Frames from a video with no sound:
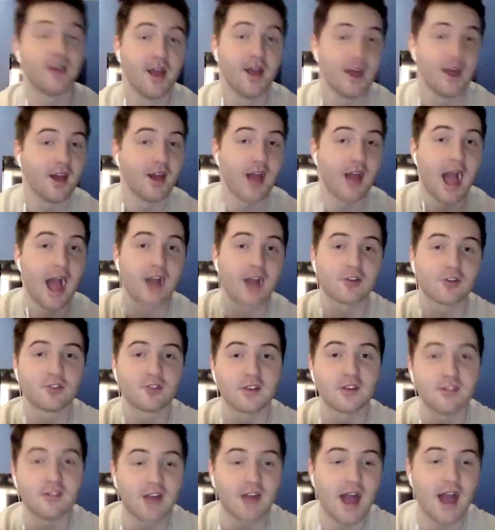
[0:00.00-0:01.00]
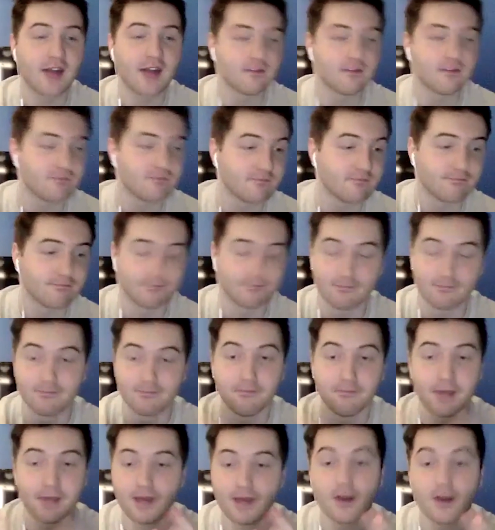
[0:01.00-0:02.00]
actually, that
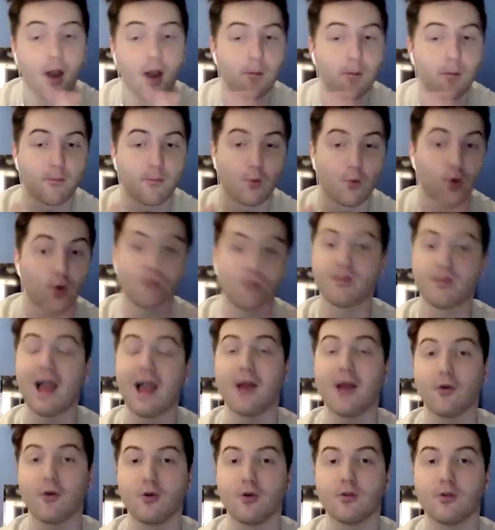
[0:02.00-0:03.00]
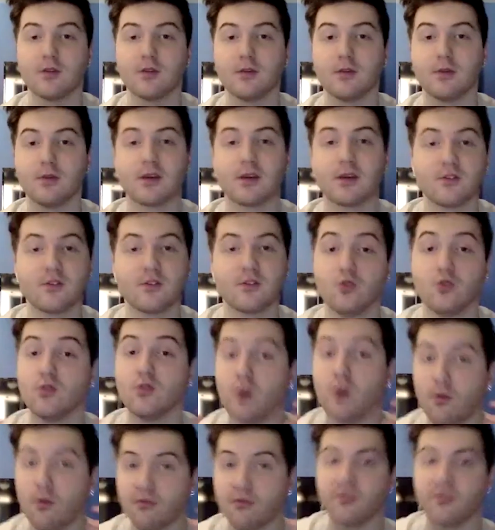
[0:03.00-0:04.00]
being up that early, because you
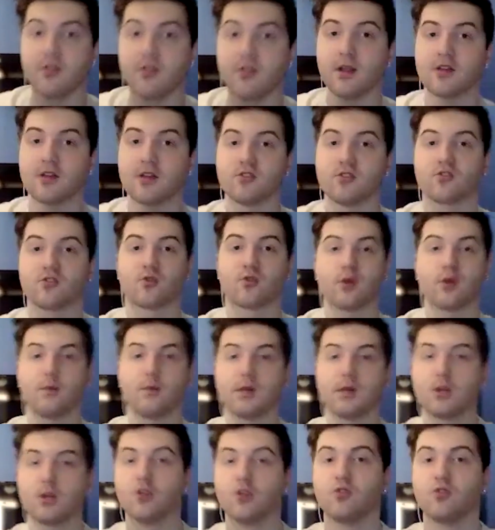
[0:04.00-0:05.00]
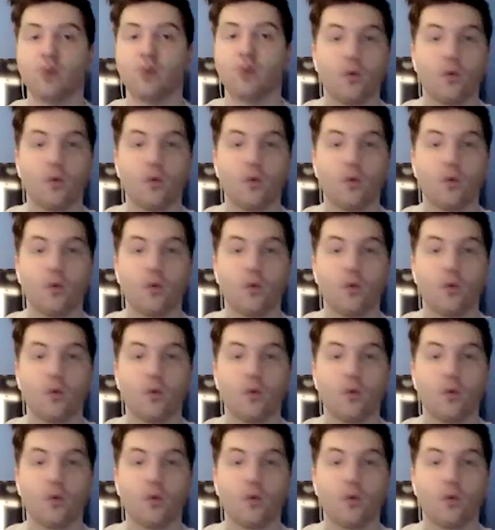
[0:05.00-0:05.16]
don't feel like screaming, you don't